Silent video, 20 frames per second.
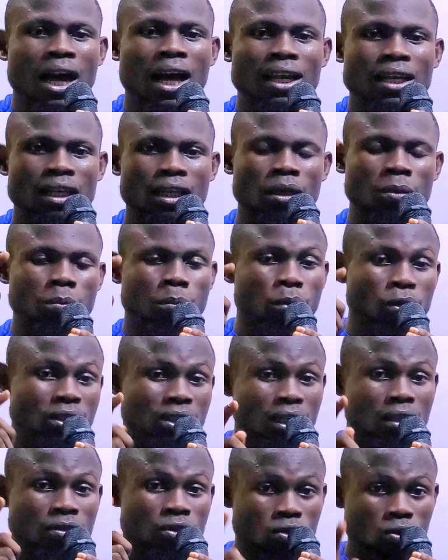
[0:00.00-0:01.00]
an
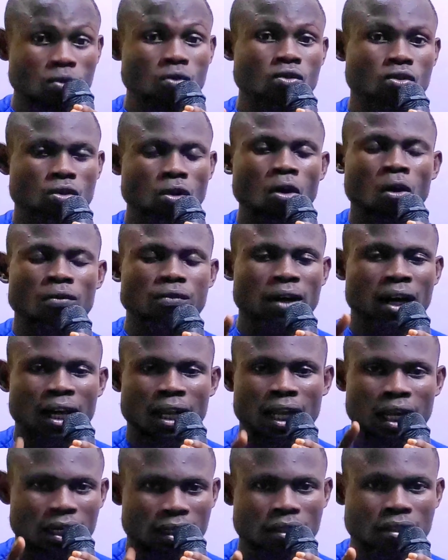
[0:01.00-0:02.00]
important tool of
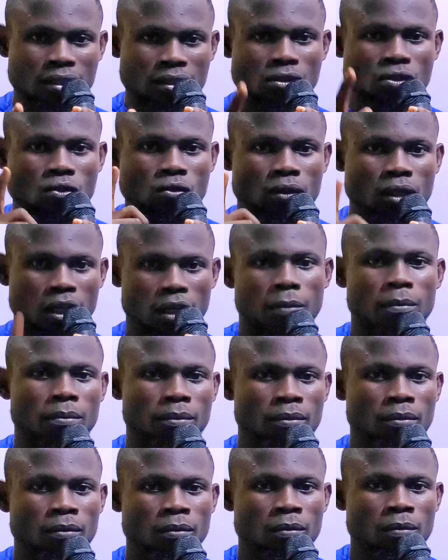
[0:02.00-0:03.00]
analysis to
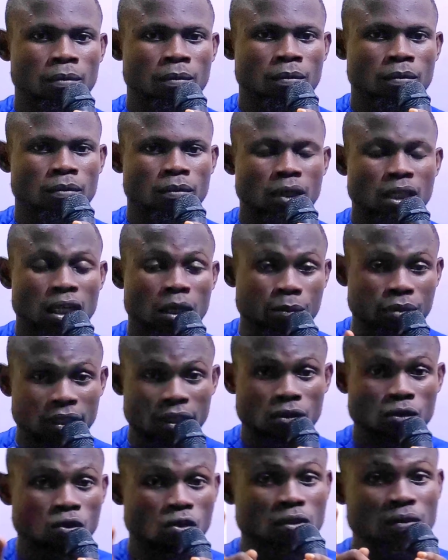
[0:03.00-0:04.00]
them. It's an
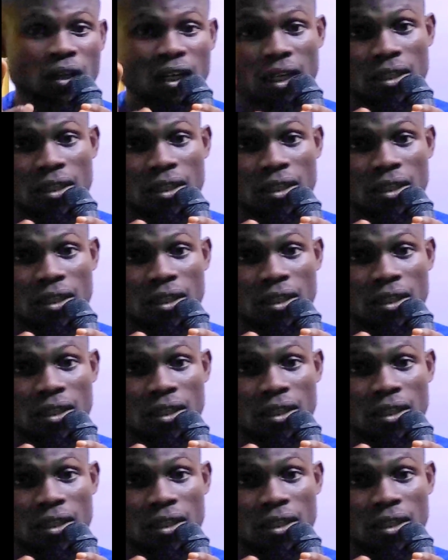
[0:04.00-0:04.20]
important tool of